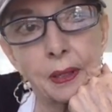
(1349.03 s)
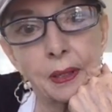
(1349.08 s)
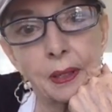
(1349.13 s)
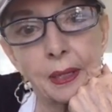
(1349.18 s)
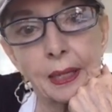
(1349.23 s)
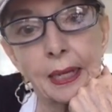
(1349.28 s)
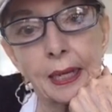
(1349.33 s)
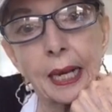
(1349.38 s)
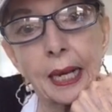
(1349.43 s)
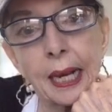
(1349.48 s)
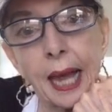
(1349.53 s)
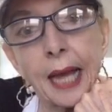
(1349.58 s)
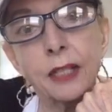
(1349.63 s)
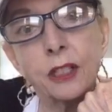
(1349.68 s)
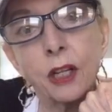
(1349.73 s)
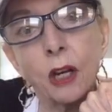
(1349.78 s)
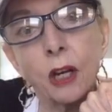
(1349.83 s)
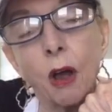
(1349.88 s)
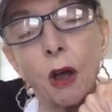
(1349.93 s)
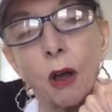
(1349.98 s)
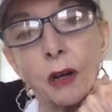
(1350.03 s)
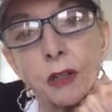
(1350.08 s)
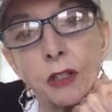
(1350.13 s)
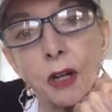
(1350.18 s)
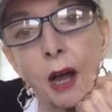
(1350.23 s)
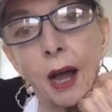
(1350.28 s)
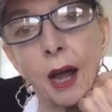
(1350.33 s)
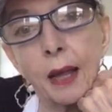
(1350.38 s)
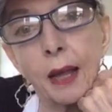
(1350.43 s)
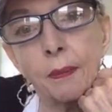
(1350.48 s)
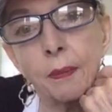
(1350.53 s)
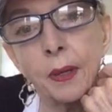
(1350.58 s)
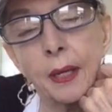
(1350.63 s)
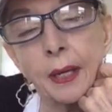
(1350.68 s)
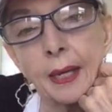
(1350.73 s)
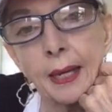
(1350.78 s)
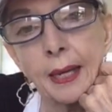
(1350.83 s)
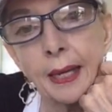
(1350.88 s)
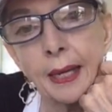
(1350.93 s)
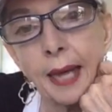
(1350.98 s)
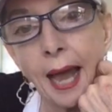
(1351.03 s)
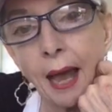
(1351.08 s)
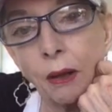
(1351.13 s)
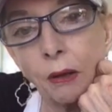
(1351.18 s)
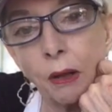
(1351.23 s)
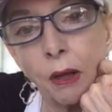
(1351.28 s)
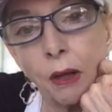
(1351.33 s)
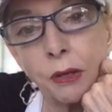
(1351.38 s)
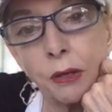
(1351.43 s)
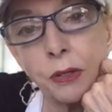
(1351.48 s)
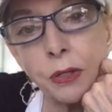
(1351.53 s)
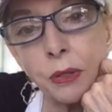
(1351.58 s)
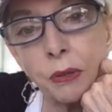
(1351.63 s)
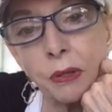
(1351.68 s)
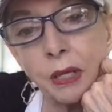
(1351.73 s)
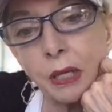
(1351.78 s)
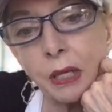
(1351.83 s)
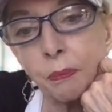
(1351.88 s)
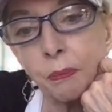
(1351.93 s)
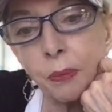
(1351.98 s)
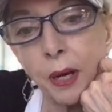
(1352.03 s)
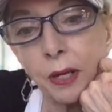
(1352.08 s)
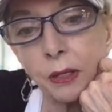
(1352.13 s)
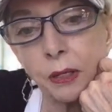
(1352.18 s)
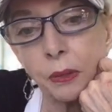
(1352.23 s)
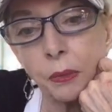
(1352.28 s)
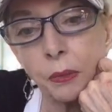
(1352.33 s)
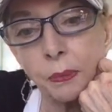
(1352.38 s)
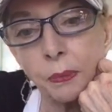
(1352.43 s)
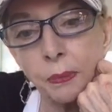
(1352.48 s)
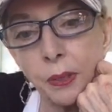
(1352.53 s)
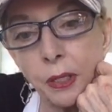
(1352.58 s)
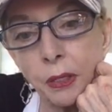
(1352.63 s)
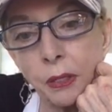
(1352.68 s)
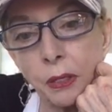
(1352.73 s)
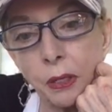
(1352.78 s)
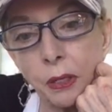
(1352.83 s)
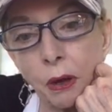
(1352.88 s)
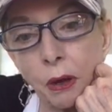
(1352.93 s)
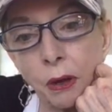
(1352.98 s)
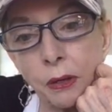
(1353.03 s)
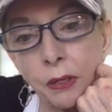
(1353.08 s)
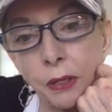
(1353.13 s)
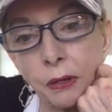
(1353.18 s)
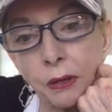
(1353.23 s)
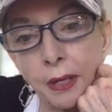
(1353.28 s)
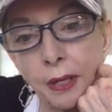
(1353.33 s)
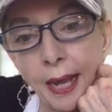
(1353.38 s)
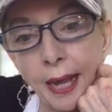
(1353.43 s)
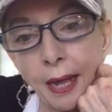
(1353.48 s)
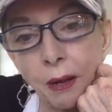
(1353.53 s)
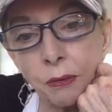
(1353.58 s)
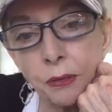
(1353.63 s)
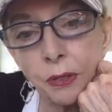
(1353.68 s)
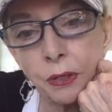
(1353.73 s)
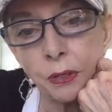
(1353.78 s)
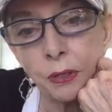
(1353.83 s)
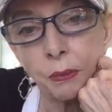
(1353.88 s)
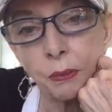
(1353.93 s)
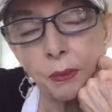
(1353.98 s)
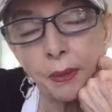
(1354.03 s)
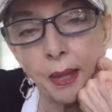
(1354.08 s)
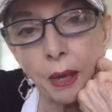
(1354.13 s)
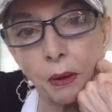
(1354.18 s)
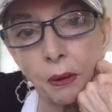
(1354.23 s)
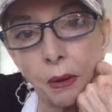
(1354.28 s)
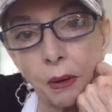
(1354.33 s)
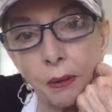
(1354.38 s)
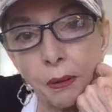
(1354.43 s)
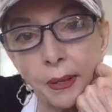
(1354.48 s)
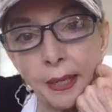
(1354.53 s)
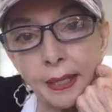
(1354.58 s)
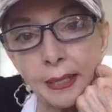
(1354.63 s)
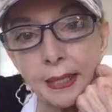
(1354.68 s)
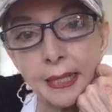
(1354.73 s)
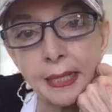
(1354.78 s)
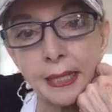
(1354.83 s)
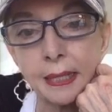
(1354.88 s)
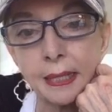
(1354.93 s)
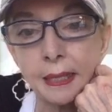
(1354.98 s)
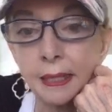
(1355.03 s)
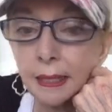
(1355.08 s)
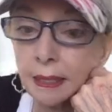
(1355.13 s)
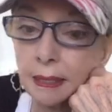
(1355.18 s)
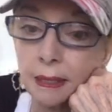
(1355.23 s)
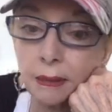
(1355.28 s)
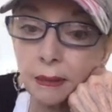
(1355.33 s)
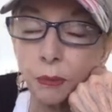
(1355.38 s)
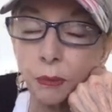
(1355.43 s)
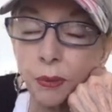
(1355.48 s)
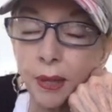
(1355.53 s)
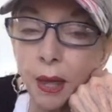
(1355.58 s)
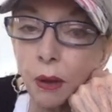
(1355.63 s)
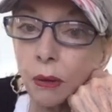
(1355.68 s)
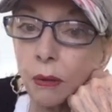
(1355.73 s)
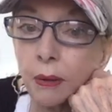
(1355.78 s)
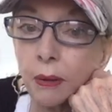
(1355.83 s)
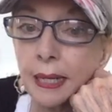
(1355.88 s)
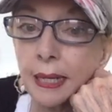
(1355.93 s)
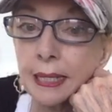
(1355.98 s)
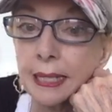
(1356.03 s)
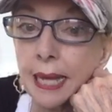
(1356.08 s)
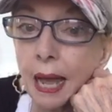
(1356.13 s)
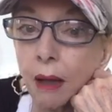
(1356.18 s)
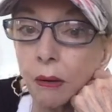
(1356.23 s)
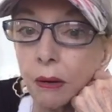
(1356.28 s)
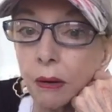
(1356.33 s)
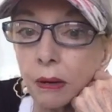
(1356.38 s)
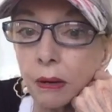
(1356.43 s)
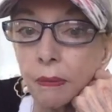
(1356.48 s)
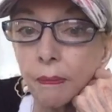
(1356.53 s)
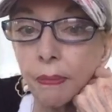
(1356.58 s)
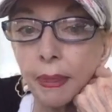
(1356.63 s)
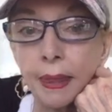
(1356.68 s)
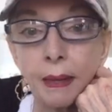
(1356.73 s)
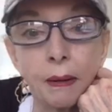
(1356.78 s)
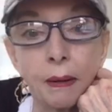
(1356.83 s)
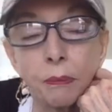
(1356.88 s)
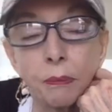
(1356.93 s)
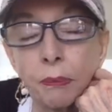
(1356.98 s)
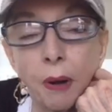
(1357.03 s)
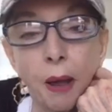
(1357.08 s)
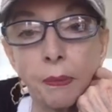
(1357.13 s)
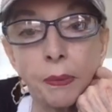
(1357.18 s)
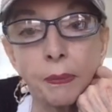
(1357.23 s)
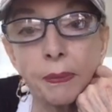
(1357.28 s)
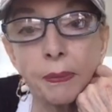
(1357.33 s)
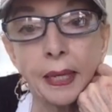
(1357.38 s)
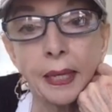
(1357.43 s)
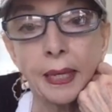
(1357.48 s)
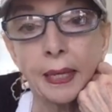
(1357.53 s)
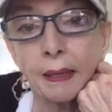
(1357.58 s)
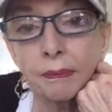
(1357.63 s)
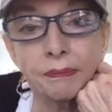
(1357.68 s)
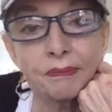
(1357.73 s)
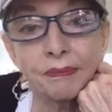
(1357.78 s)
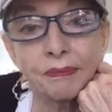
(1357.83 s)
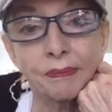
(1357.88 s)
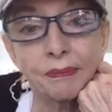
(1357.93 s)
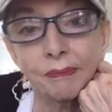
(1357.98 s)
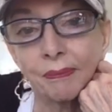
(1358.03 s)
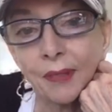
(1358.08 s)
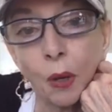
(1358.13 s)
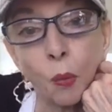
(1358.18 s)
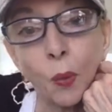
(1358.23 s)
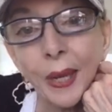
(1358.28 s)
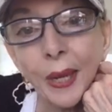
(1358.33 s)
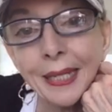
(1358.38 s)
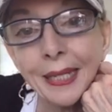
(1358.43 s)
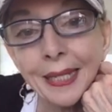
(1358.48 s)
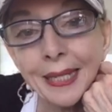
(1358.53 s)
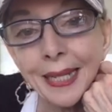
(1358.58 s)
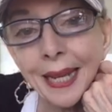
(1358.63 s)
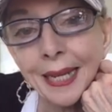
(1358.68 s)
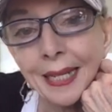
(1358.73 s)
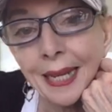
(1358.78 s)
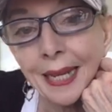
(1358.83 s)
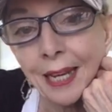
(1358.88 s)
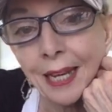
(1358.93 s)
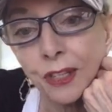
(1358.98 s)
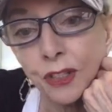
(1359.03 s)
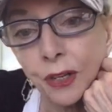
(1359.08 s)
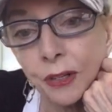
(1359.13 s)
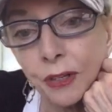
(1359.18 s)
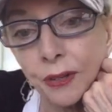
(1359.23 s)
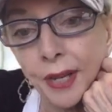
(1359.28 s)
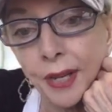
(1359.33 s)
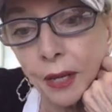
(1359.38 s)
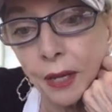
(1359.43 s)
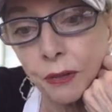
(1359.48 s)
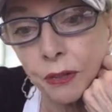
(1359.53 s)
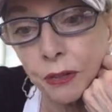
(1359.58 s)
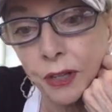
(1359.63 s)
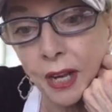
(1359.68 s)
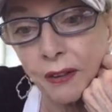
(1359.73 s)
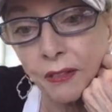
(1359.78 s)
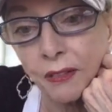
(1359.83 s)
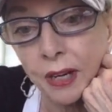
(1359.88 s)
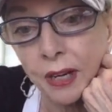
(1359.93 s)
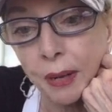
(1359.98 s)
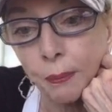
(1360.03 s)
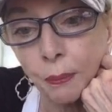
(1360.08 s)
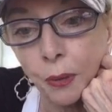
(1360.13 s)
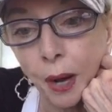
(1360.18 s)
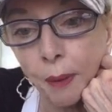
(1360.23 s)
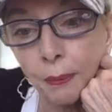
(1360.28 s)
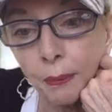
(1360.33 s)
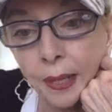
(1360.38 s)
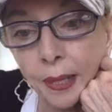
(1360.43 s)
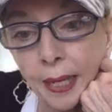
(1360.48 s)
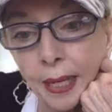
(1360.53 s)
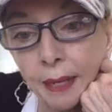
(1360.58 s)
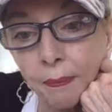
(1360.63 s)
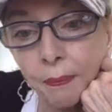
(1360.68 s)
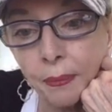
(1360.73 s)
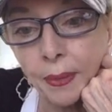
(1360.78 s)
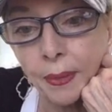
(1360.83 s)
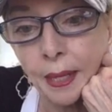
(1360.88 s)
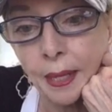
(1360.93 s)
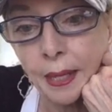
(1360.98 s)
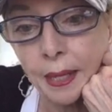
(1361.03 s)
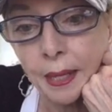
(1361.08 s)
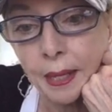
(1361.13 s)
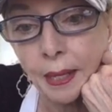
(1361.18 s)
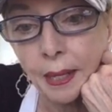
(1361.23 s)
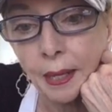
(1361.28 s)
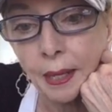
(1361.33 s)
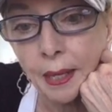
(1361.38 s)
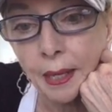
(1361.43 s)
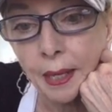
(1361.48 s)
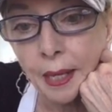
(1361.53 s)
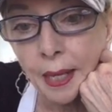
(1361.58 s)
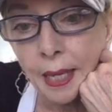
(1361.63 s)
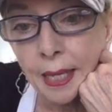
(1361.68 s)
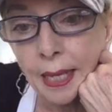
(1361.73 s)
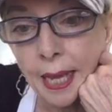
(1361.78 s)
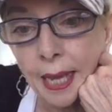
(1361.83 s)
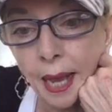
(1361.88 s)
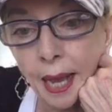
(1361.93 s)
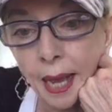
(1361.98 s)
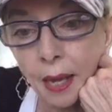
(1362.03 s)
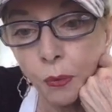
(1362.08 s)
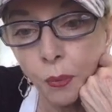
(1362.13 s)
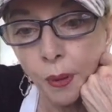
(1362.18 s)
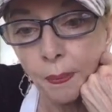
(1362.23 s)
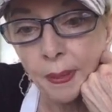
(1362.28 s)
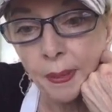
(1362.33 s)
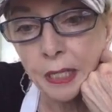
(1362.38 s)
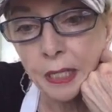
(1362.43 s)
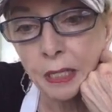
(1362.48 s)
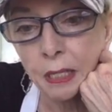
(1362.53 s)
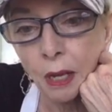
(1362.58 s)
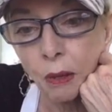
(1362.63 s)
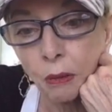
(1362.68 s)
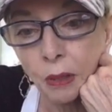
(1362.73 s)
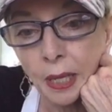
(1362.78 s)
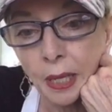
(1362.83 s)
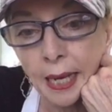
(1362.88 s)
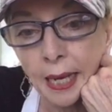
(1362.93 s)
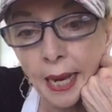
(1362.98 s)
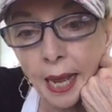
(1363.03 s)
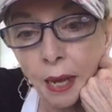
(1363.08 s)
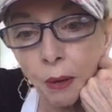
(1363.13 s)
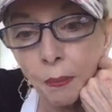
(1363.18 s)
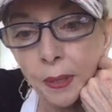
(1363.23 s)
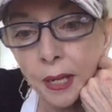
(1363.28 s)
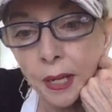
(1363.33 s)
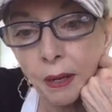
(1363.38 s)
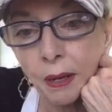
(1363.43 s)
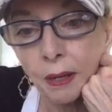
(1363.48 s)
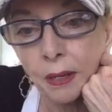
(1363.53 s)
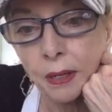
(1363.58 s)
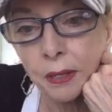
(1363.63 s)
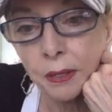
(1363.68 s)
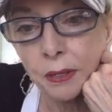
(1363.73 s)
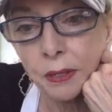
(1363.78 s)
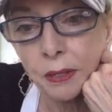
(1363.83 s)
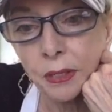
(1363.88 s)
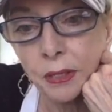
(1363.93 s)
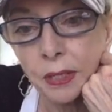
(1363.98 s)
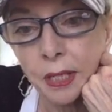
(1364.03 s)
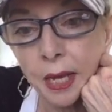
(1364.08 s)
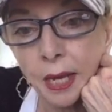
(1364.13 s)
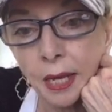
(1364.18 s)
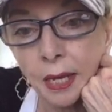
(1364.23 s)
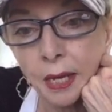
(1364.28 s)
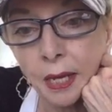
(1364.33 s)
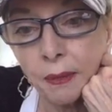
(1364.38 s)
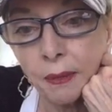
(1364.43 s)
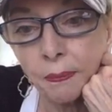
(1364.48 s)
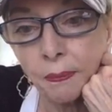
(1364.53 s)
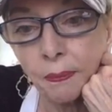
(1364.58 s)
it'll last a long time. How long do you think butter would be good on your counter without going sour? Probably a week to 10 days on your counter, covered up properly. Yeah, I whip it slowly now because I